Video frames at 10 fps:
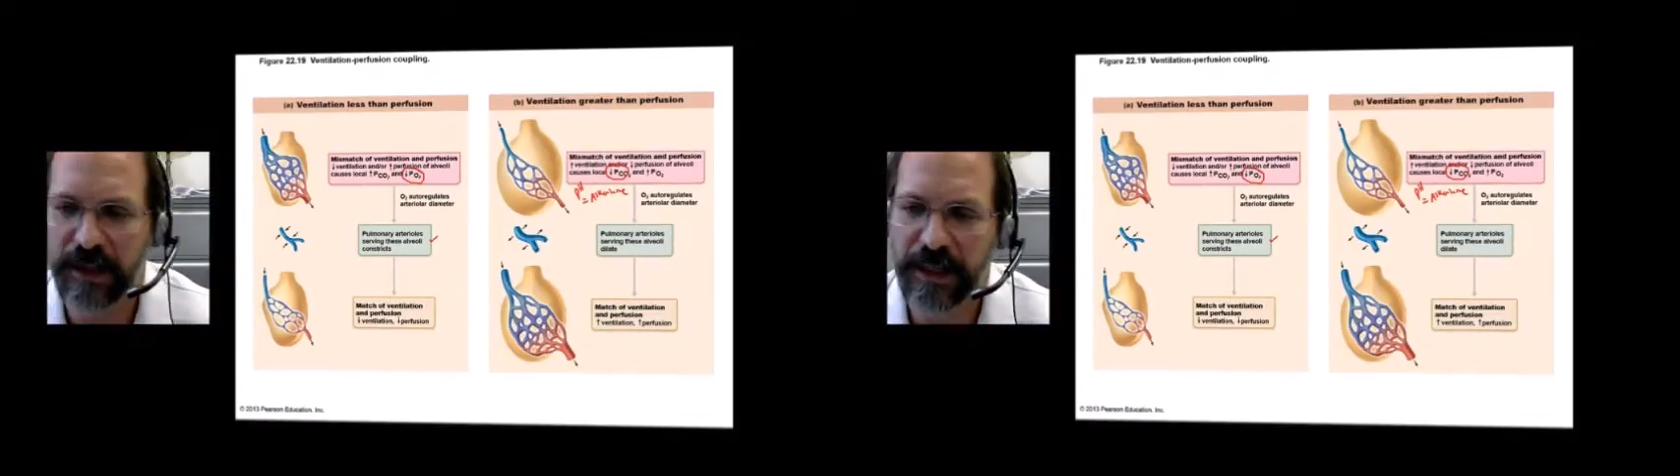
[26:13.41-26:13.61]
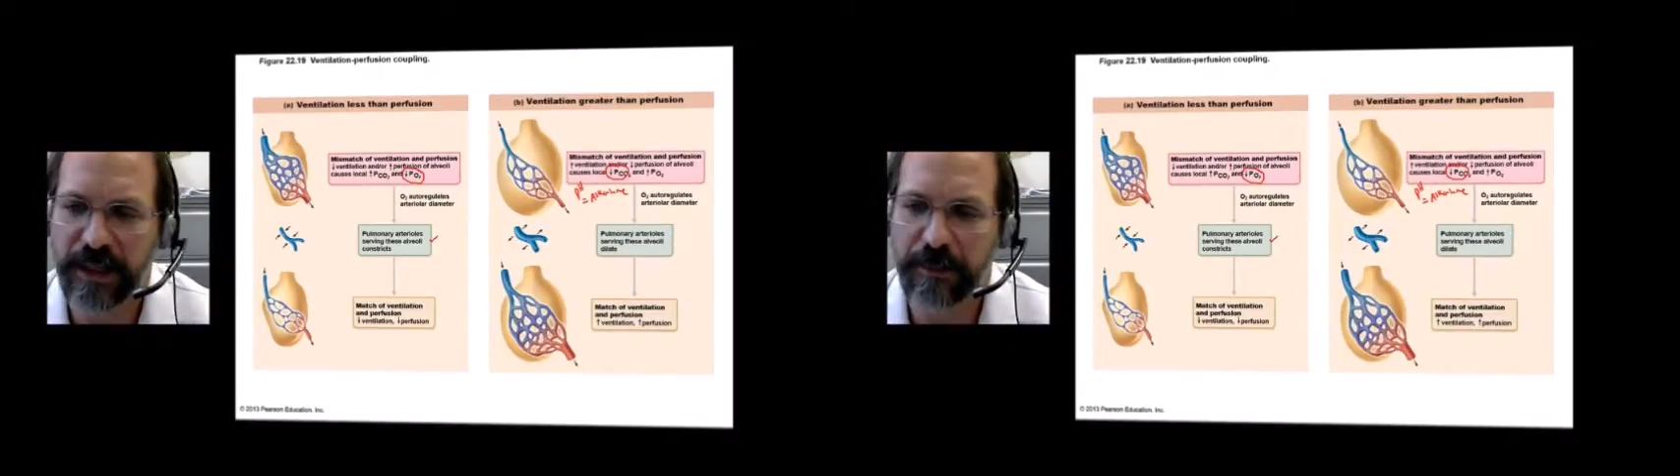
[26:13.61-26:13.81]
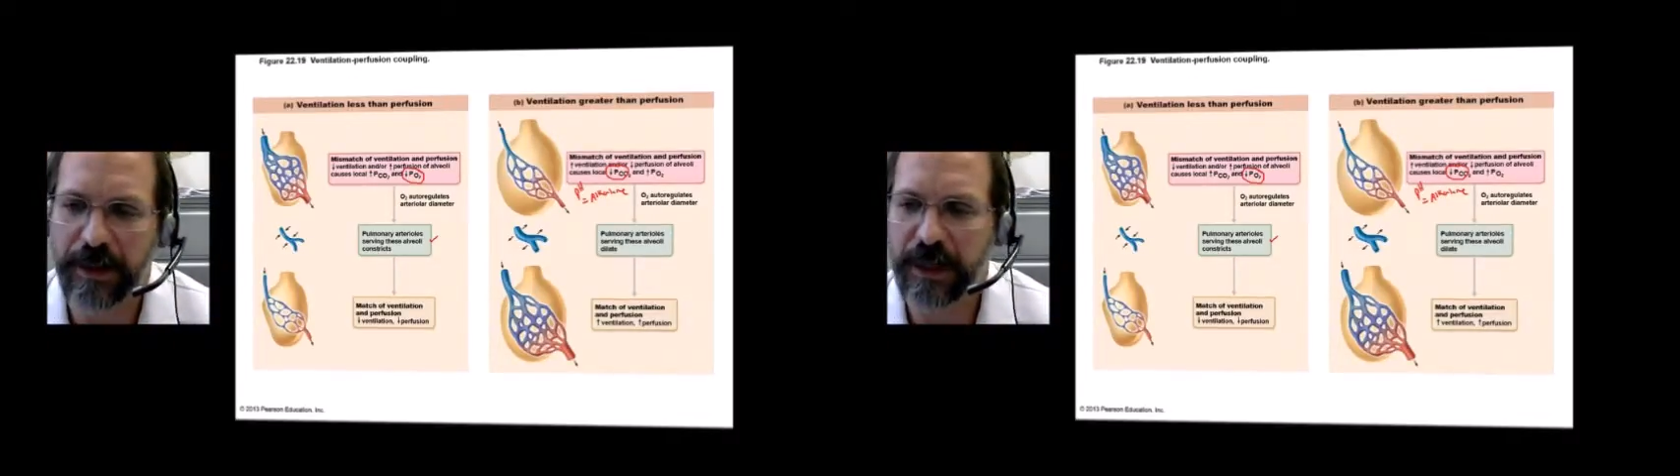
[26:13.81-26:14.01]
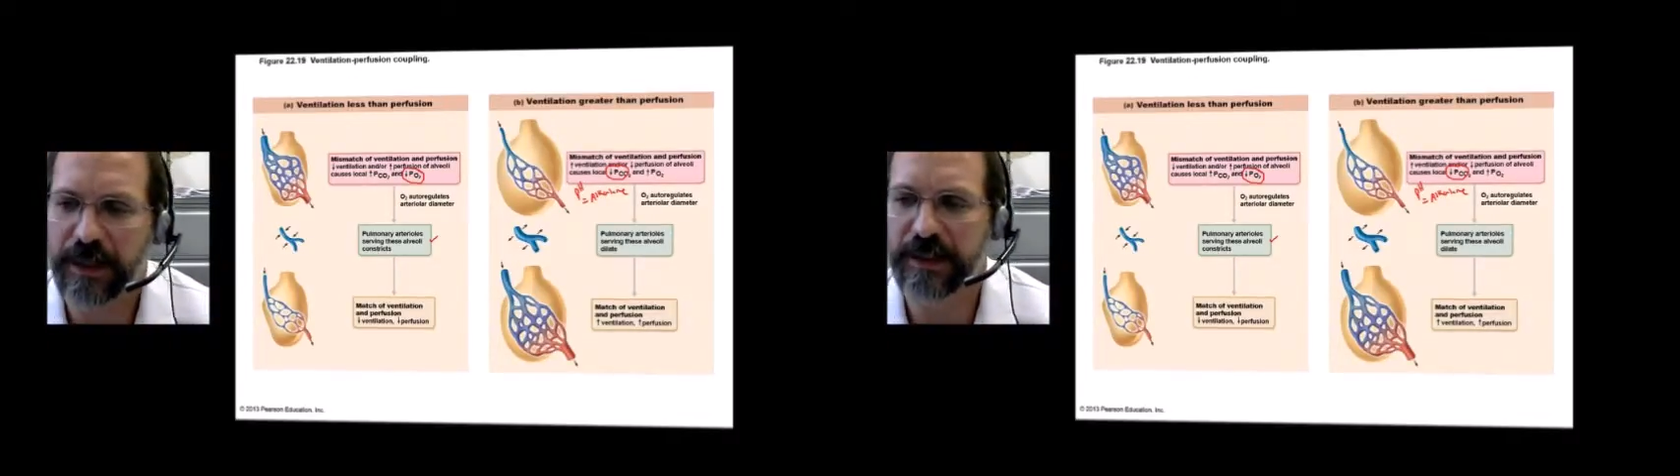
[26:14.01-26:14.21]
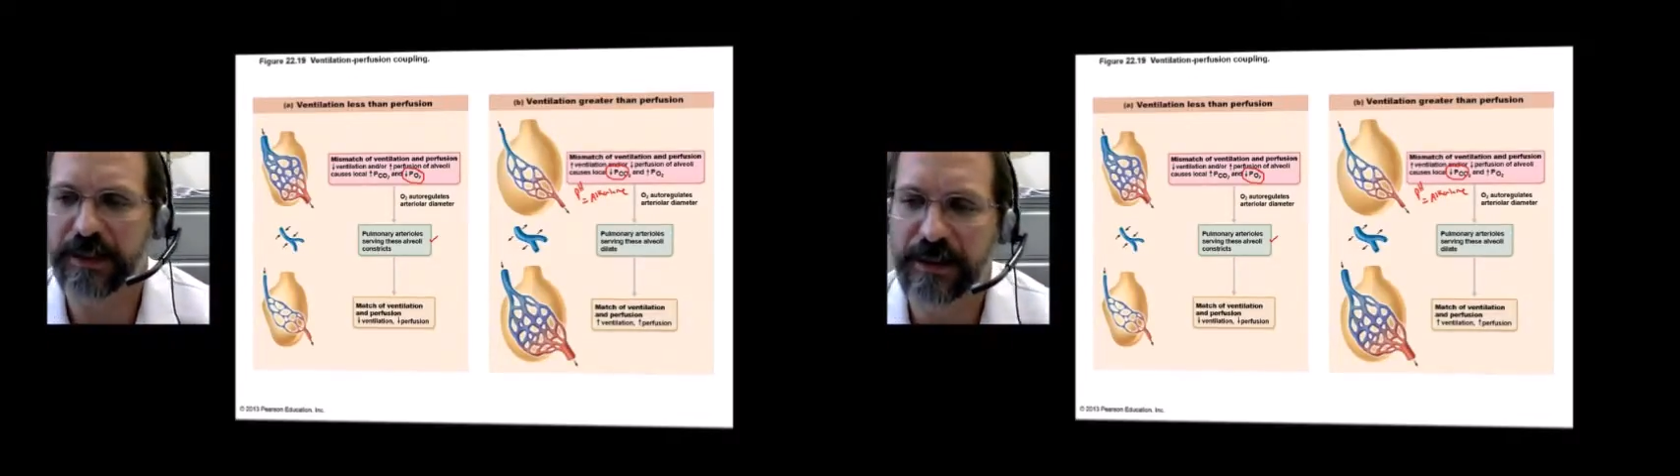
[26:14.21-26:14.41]
ventilating
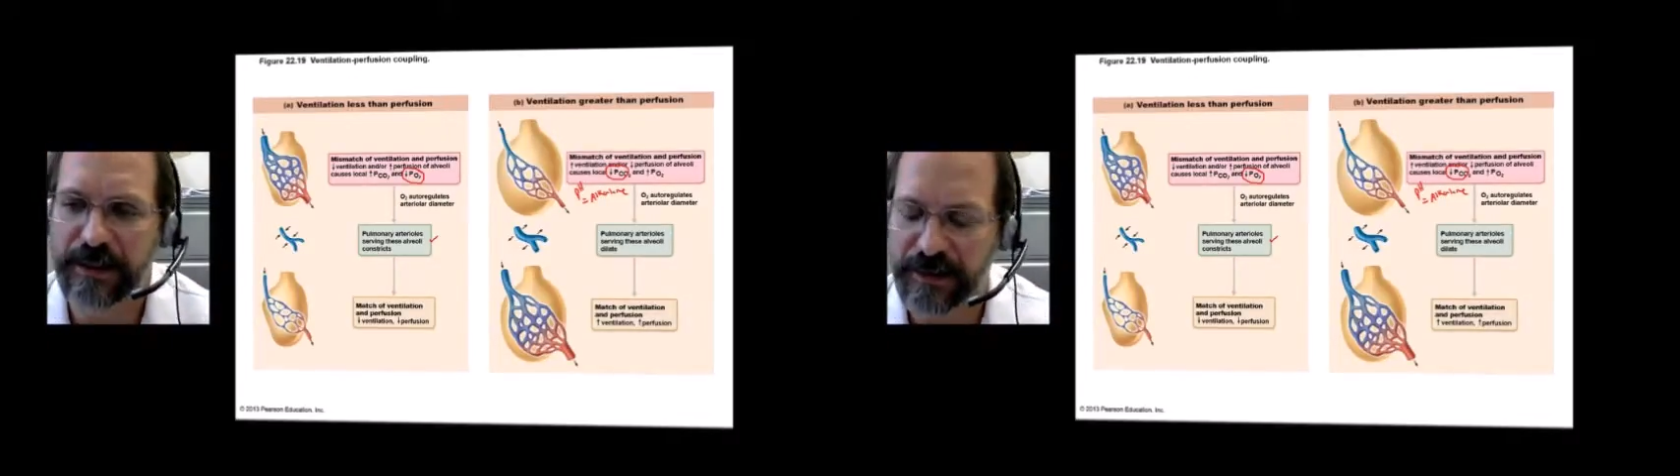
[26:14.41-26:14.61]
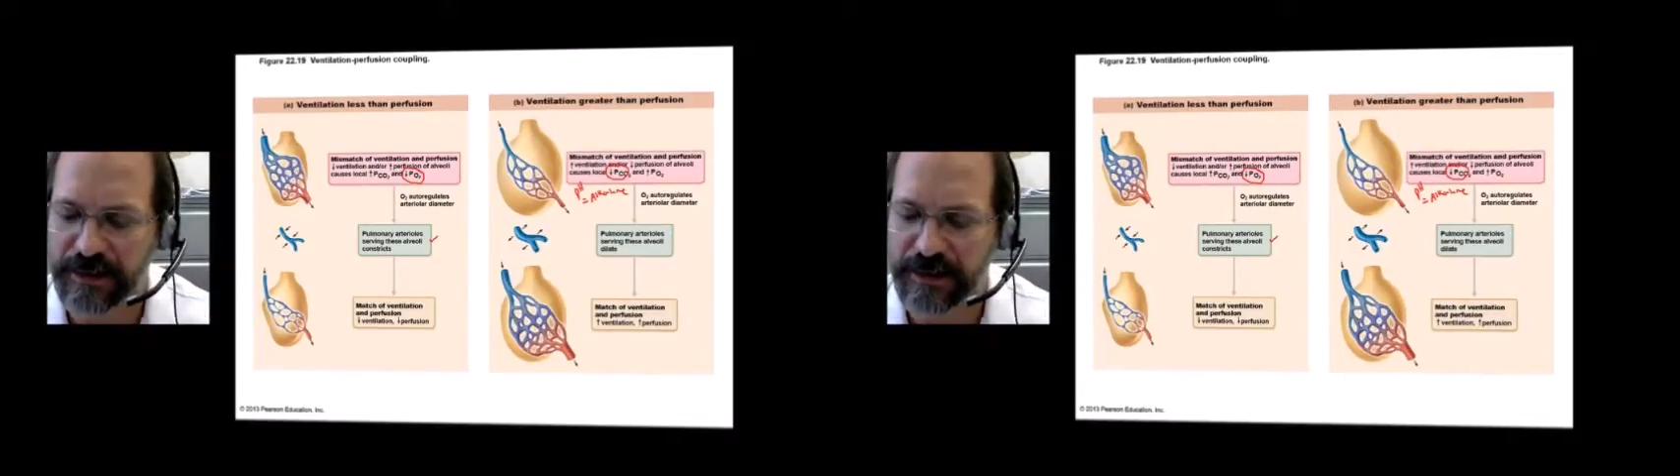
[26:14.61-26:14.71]
beyond